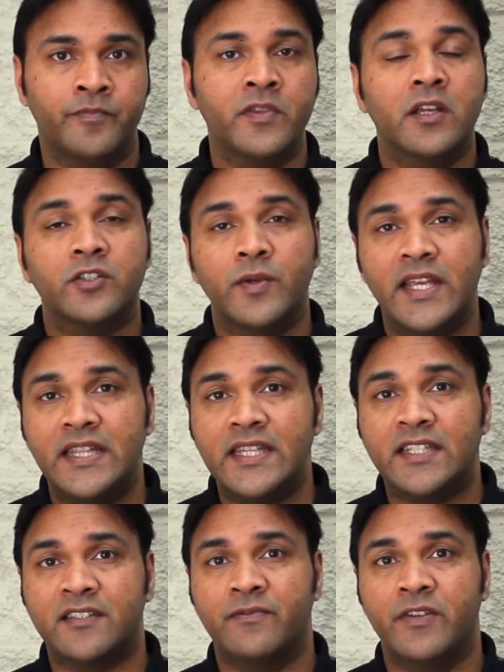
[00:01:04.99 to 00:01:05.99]
So in
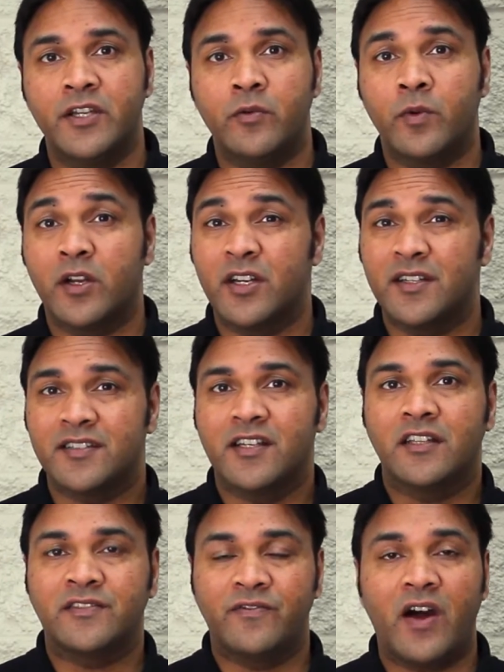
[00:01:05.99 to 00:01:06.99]
this video, we're going to
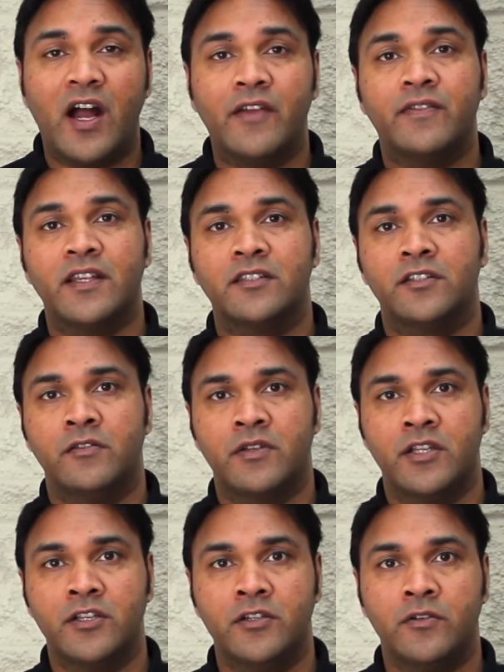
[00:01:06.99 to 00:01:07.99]
discuss 5 things that you
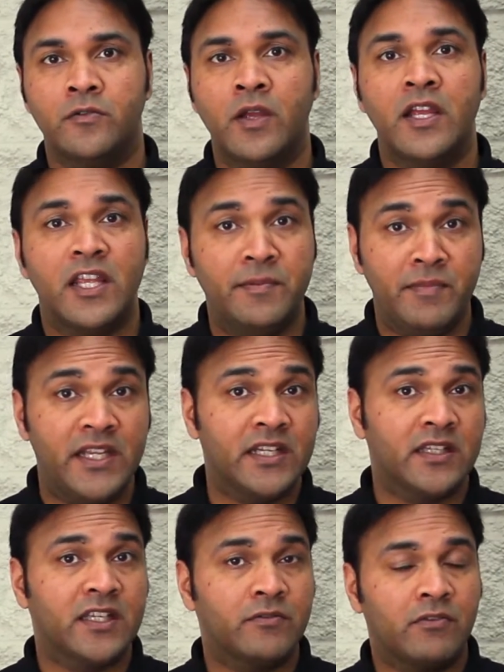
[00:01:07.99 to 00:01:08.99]
can do
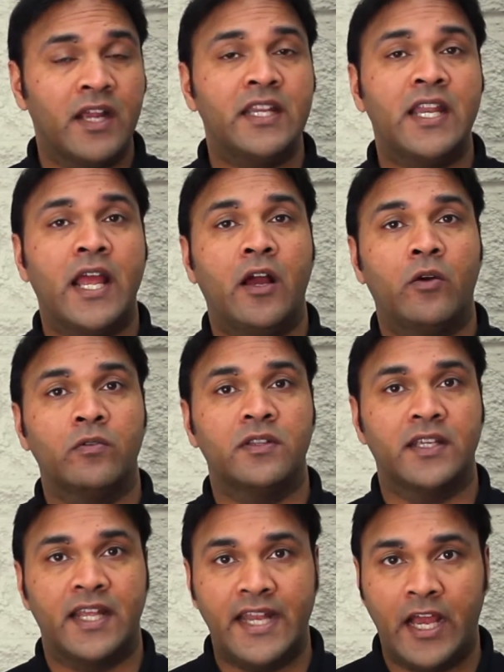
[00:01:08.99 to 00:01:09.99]
immediately right now that
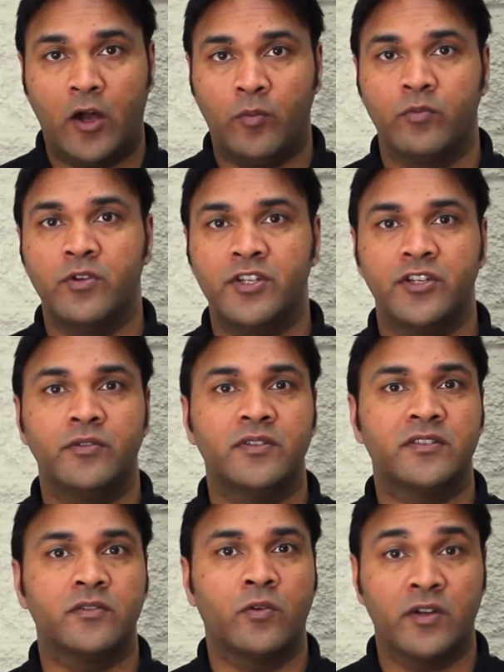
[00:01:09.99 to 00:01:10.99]
can help
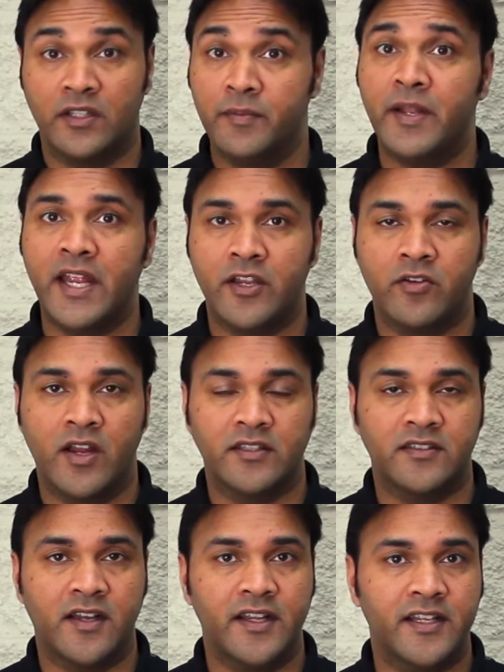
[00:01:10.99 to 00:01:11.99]
reduce or eliminate your
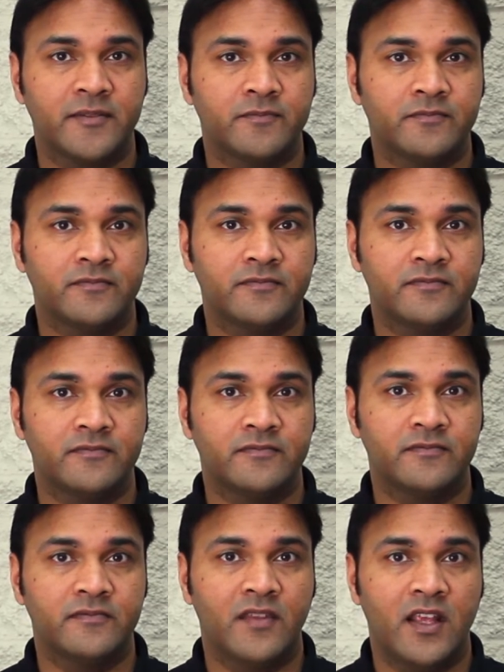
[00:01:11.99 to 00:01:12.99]
anxiety.
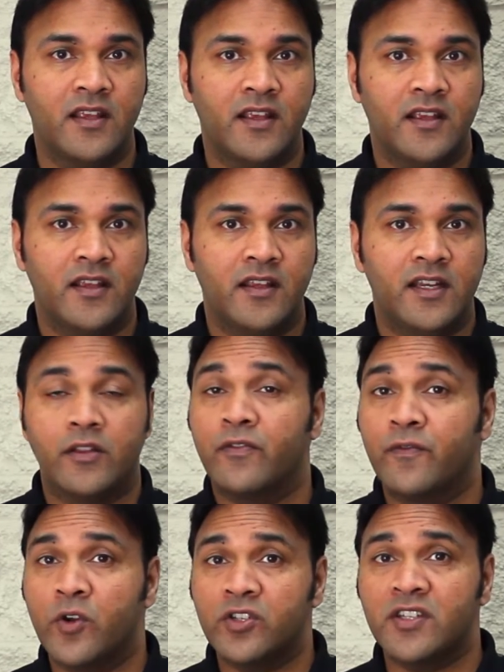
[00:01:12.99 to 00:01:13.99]
Now the
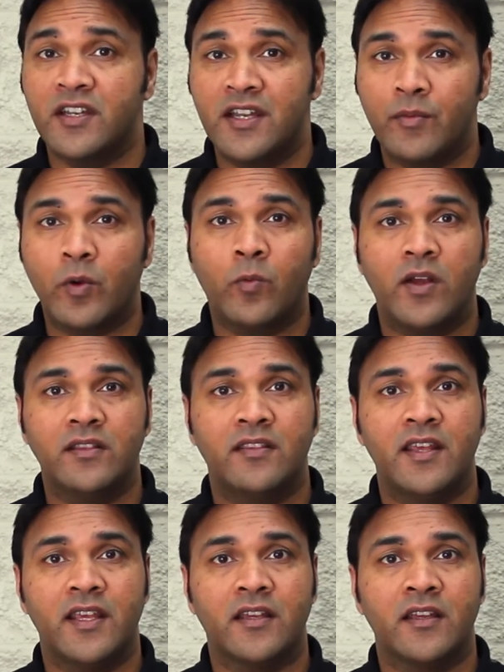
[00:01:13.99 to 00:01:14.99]
first number one
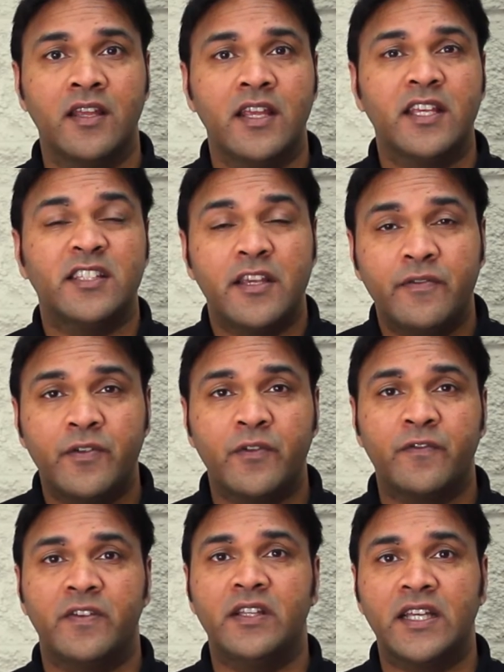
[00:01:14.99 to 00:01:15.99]
thing is, if you're
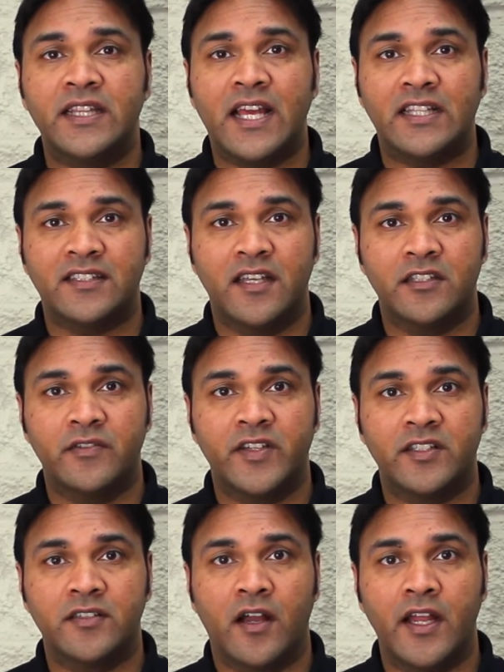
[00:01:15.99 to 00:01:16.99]
feeling that sense of
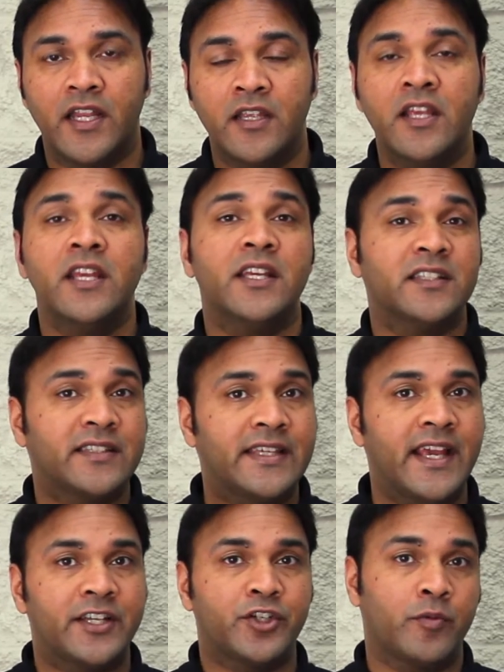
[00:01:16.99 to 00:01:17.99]
anxiety, is
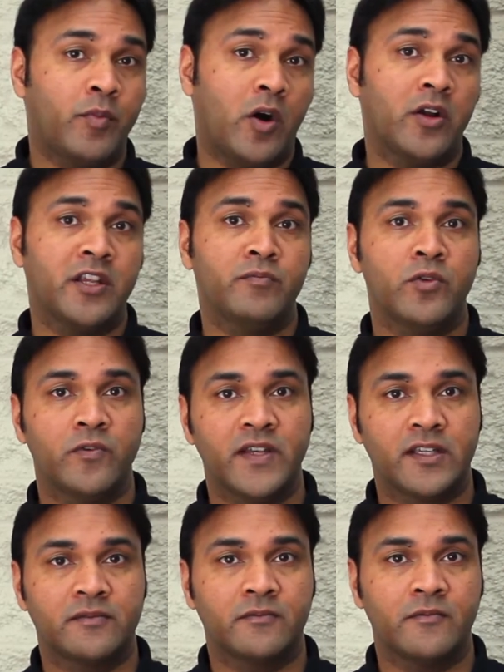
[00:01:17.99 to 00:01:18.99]
get your body moving.